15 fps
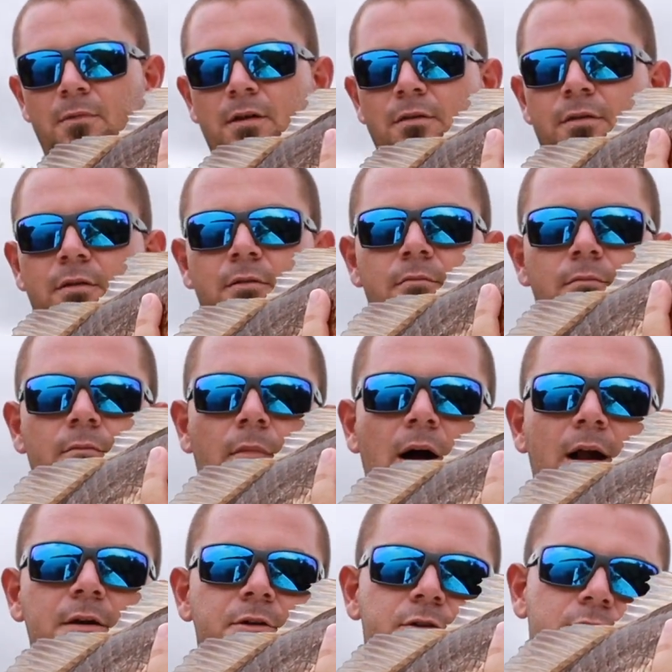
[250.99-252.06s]
Nothing
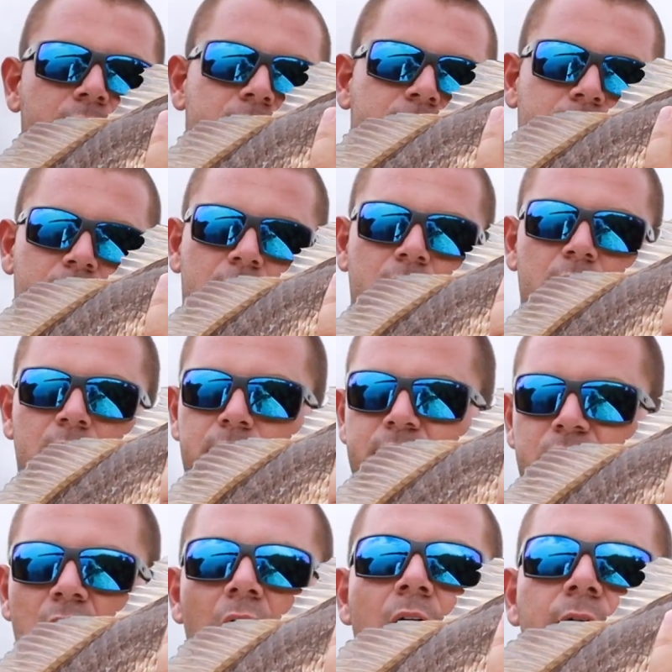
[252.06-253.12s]
monstrous, they're like
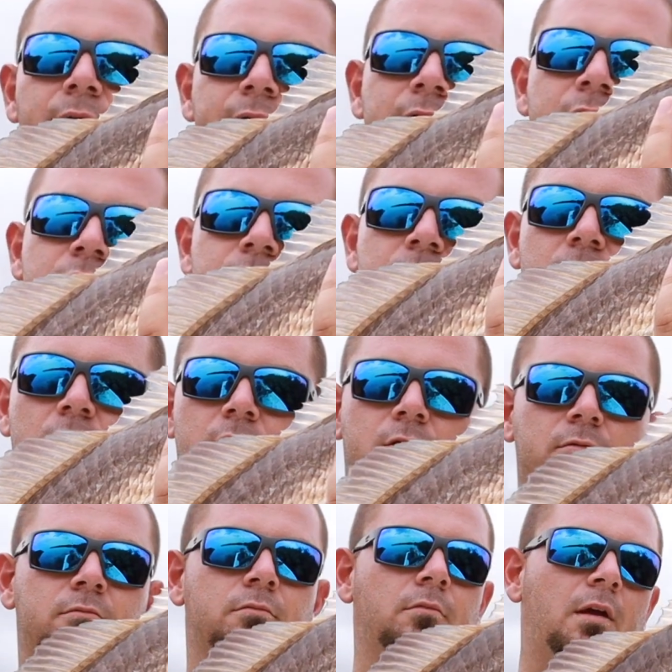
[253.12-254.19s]
slot fish, you
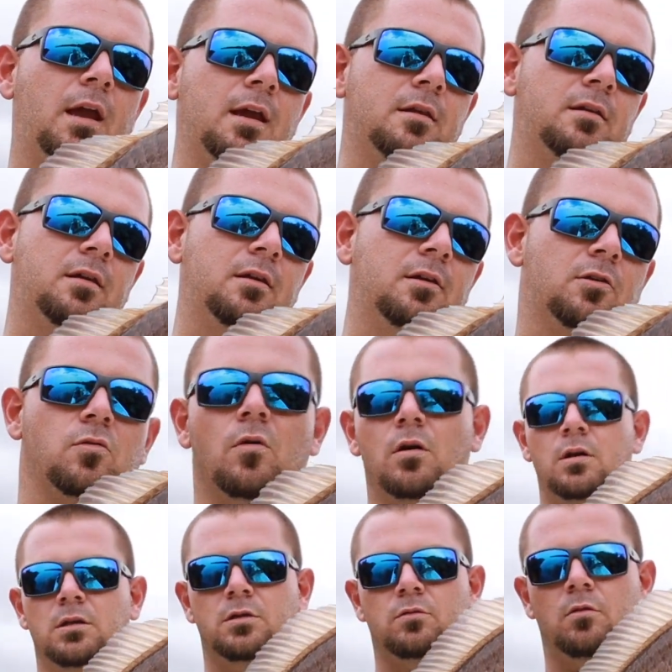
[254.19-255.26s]
know, eighteen to
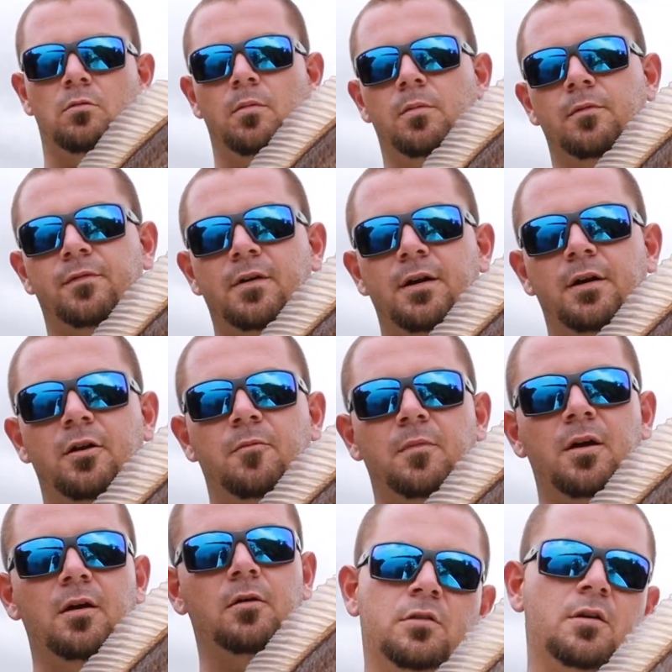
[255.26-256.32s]
twenty is what we've been finding
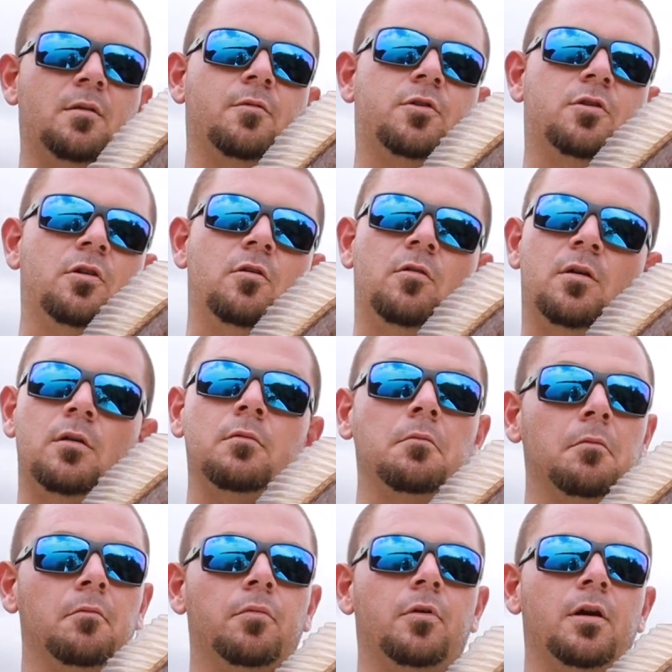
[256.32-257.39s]
them at. It's number two and
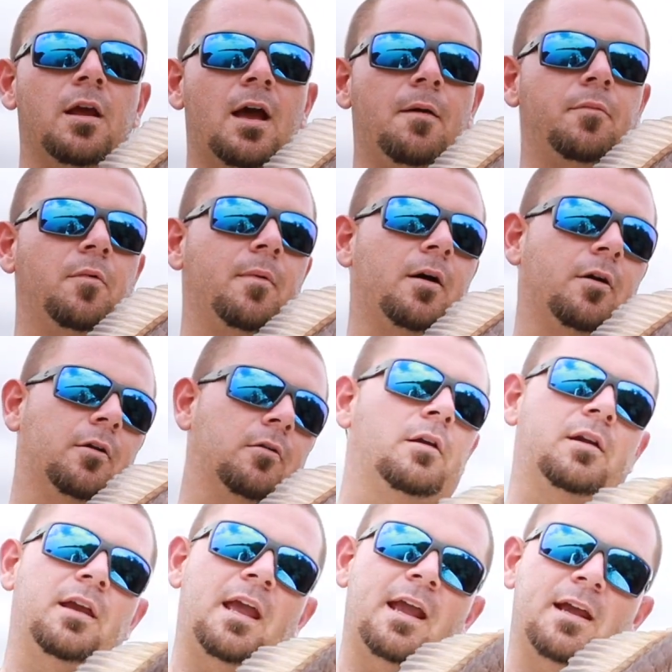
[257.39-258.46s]
pretty happy about it.
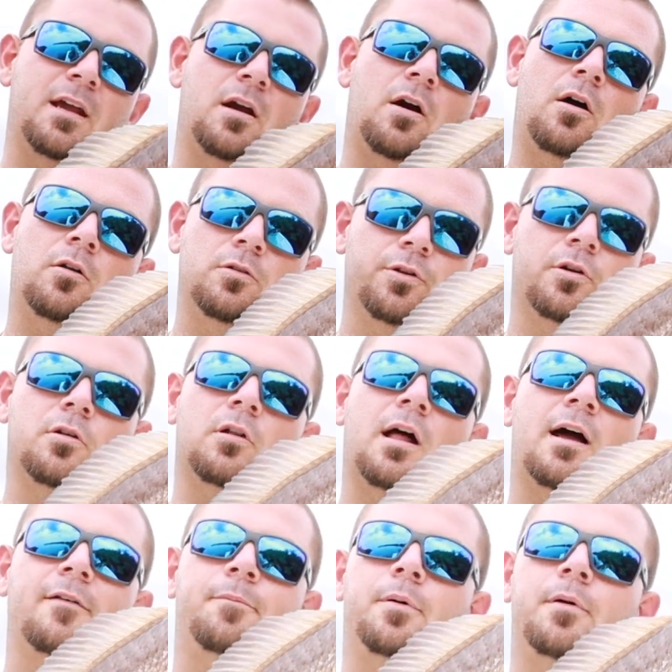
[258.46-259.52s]
He ate a little
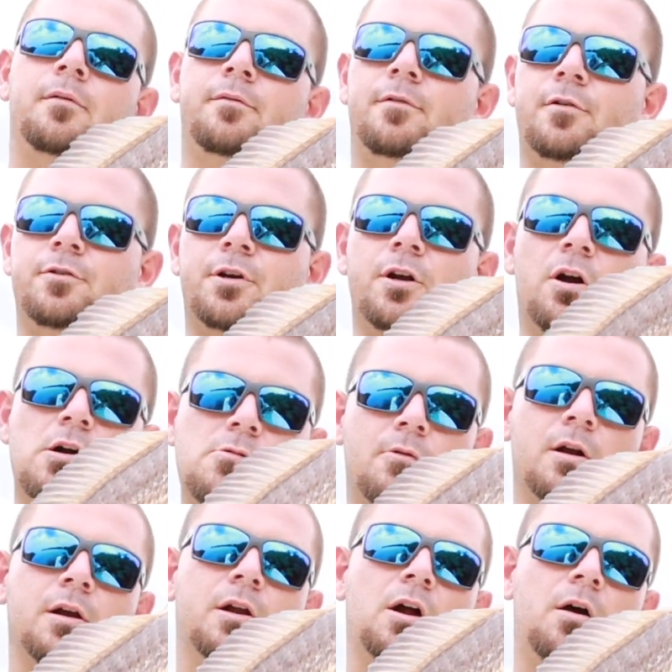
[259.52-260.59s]
live pinfish. I caught
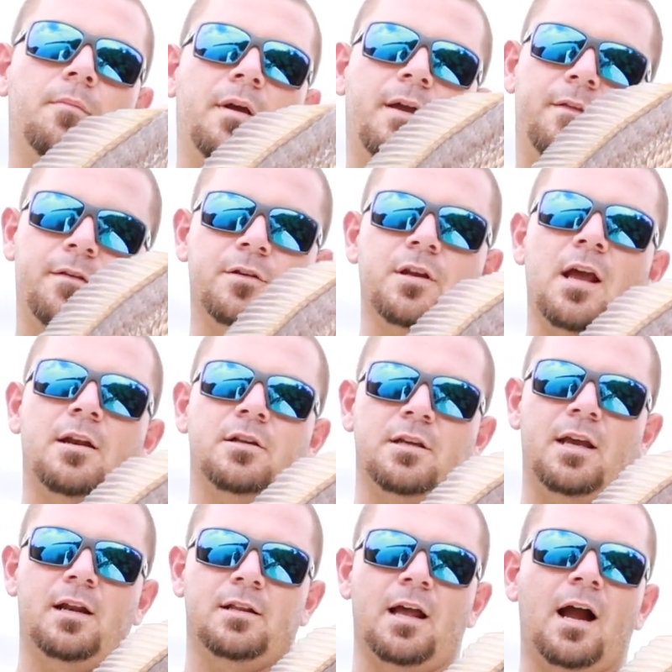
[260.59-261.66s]
one on cut bait and then this guy just
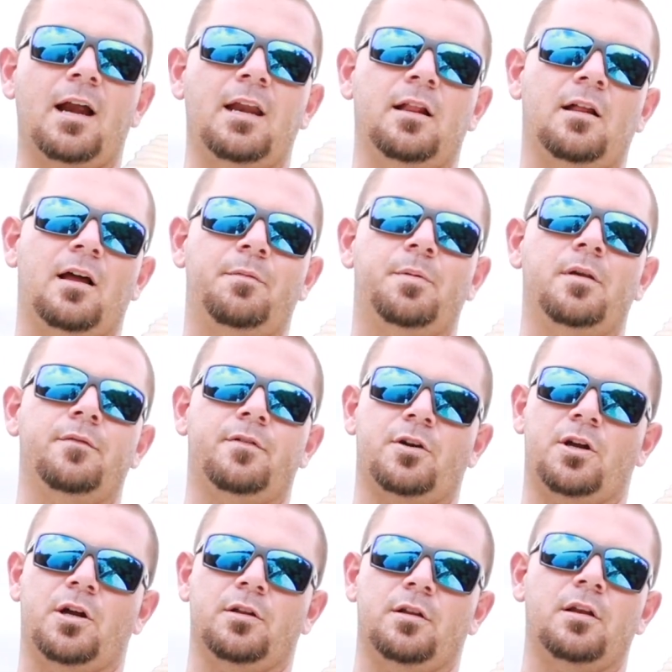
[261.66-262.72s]
ate a tiny live pinfish.
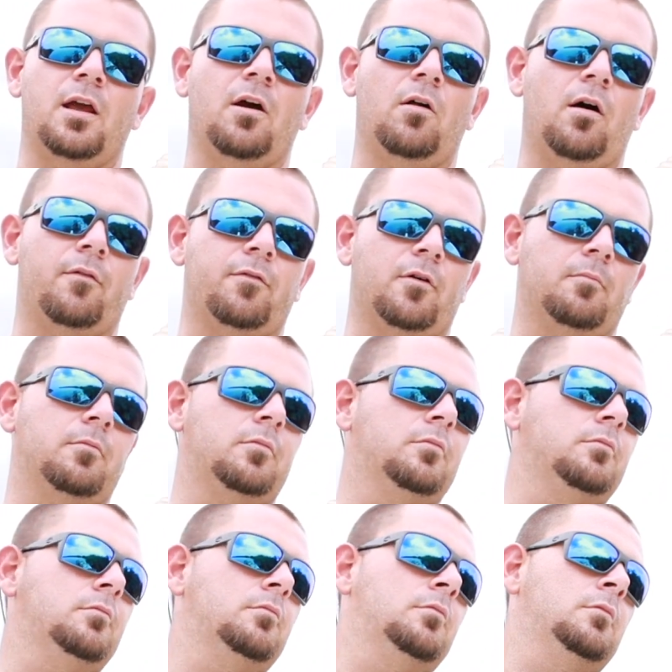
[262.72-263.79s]
I cut the tail off for him.
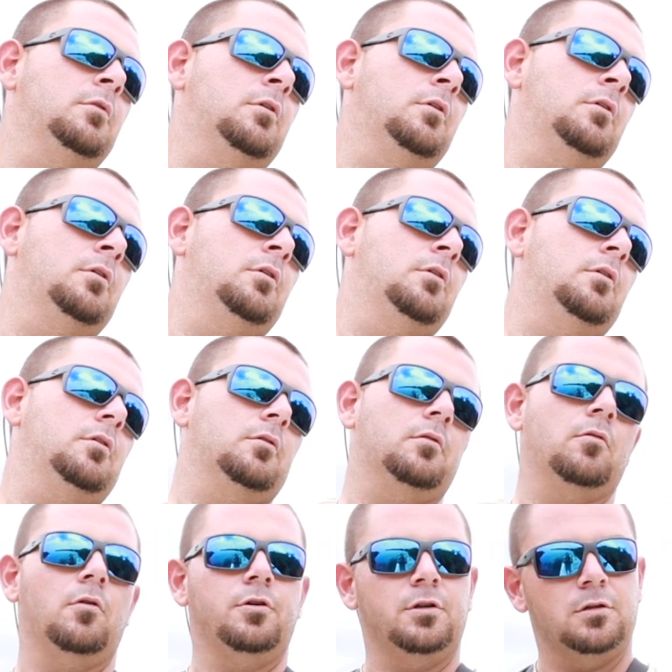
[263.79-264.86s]

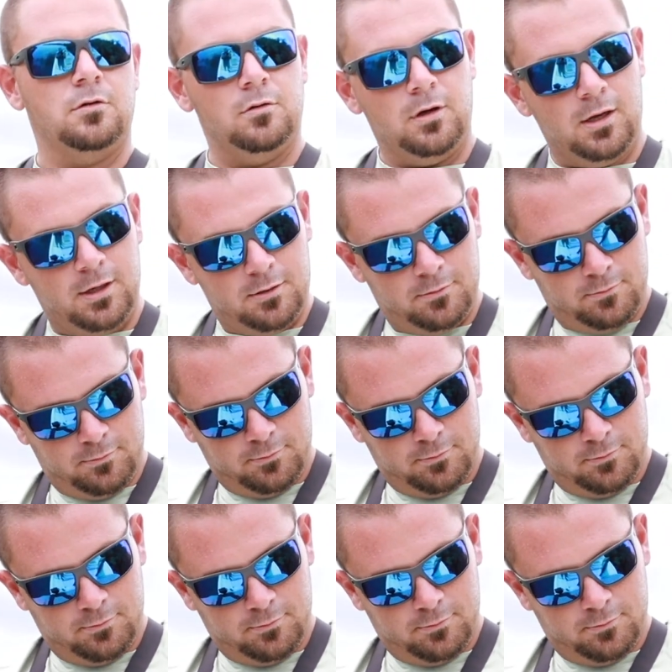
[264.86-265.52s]
Gorgeous little guy.